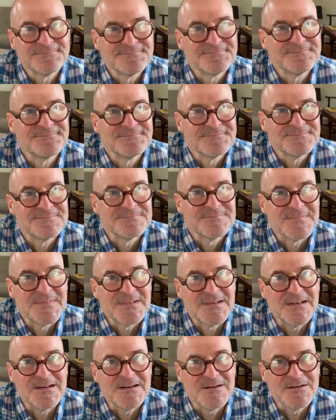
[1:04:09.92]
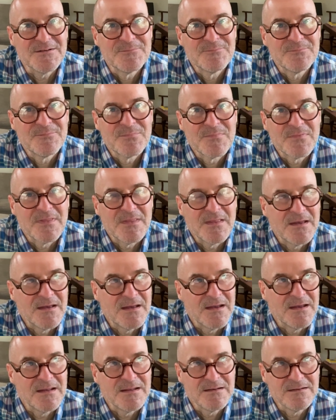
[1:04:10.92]
Yeah. You know?
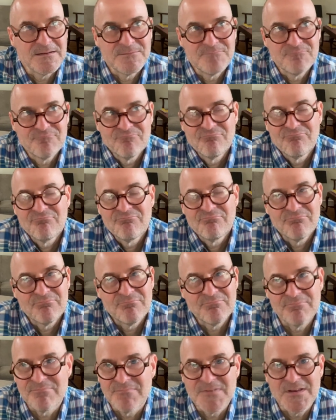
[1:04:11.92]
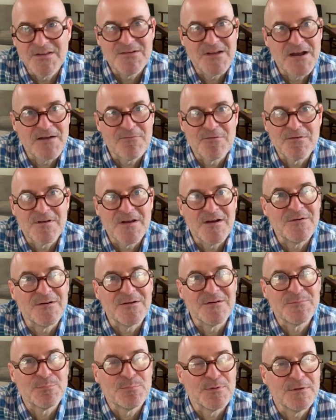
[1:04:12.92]
And you'd never know
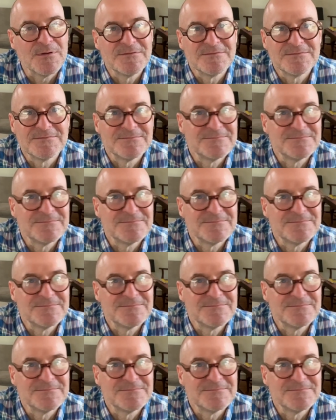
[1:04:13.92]
it, but,